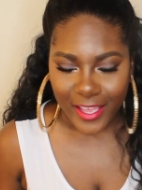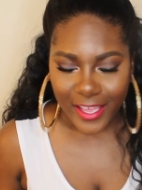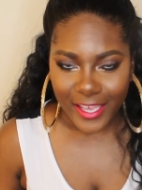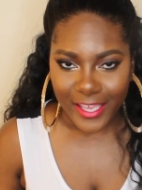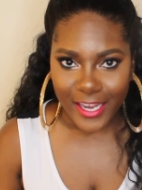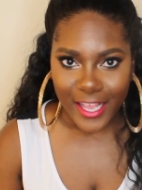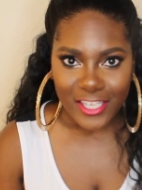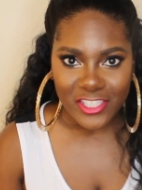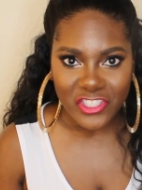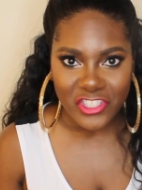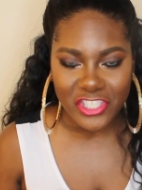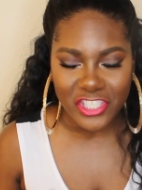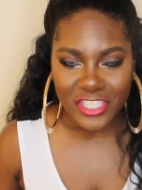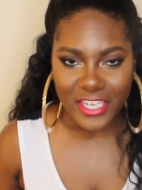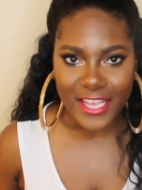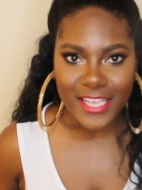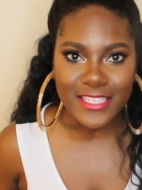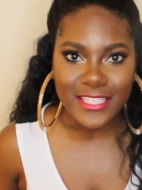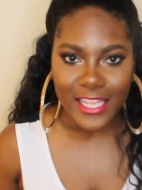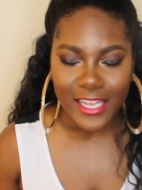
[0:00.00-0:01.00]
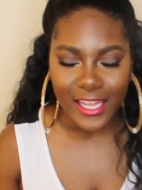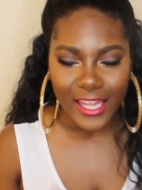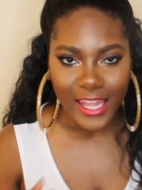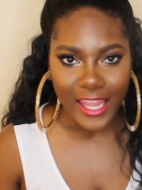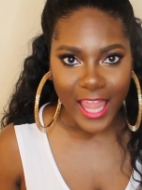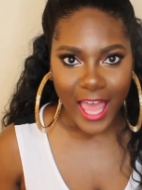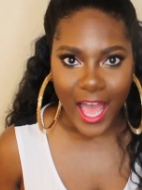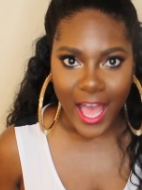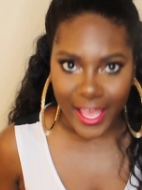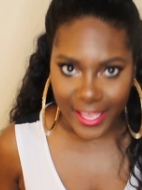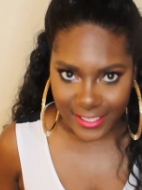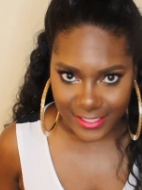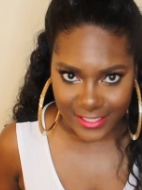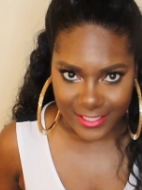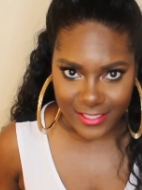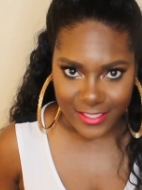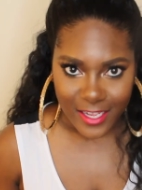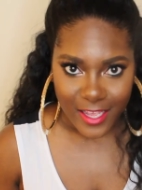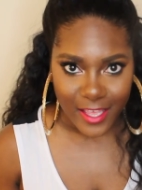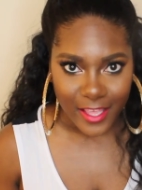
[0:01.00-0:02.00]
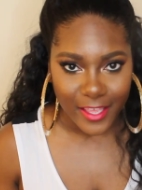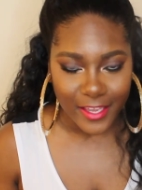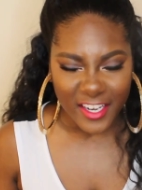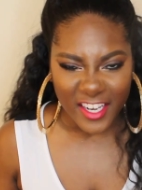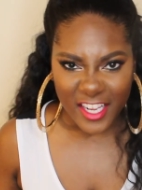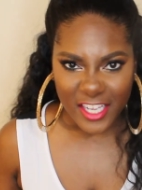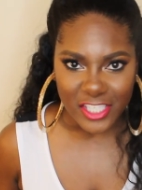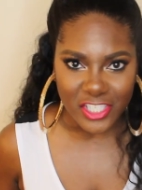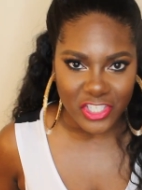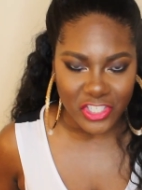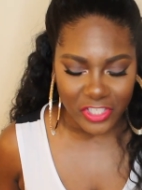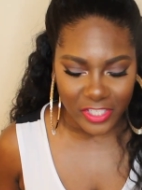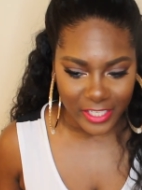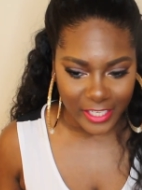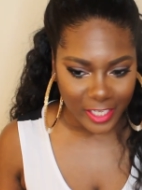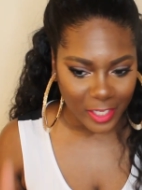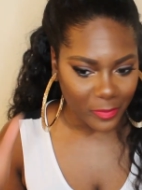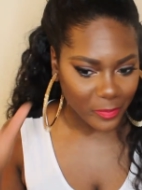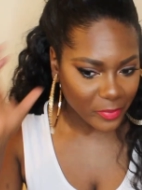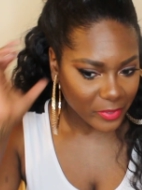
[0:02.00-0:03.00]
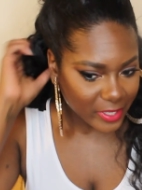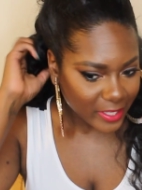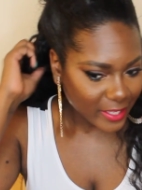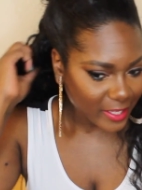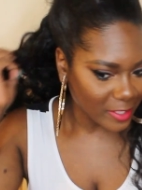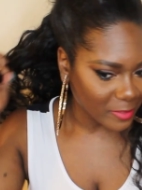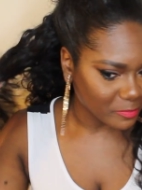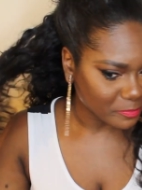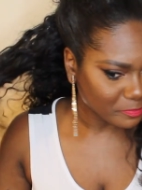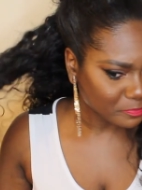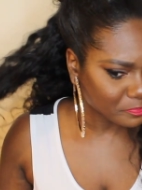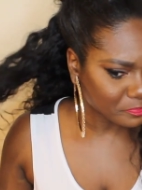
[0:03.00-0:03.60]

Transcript: it actually sheds a lot initially but